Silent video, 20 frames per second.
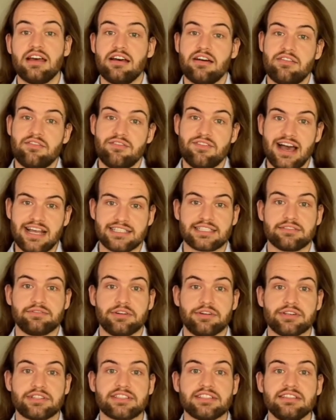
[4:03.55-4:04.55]
Vice
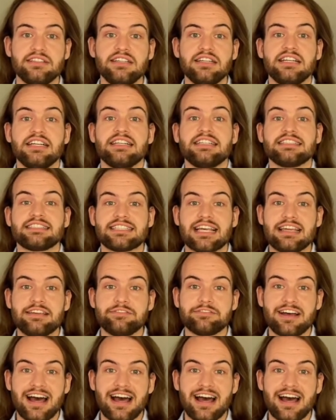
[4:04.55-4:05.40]
versa, safe